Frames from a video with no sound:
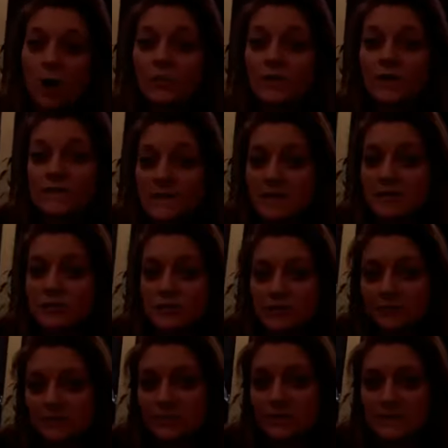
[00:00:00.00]
Oh, that's actually
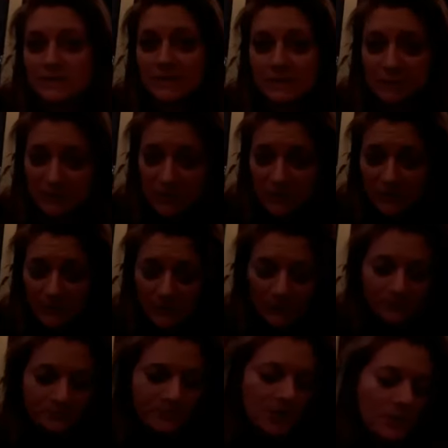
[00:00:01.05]
good because I look terrible.
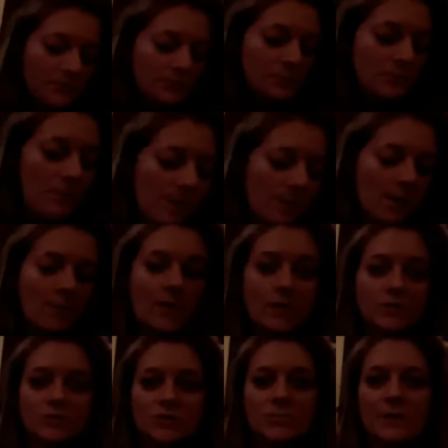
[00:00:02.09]
I haven't put my makeup
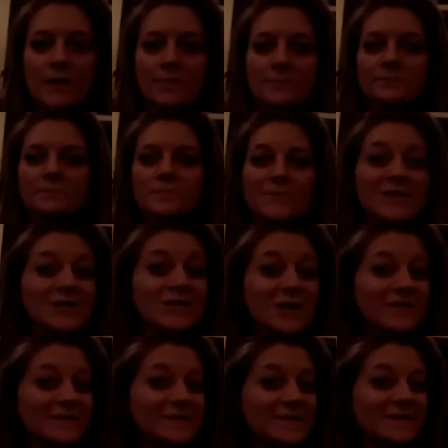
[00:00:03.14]
on or dry my hair. I
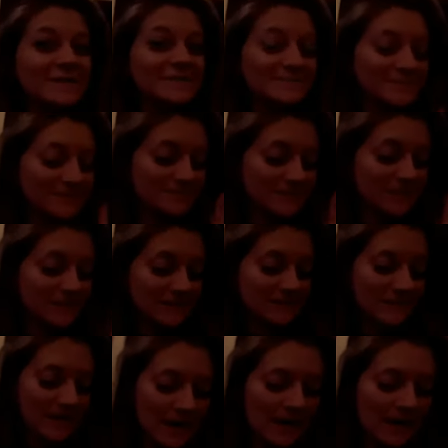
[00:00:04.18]
showered, though. I'm clean.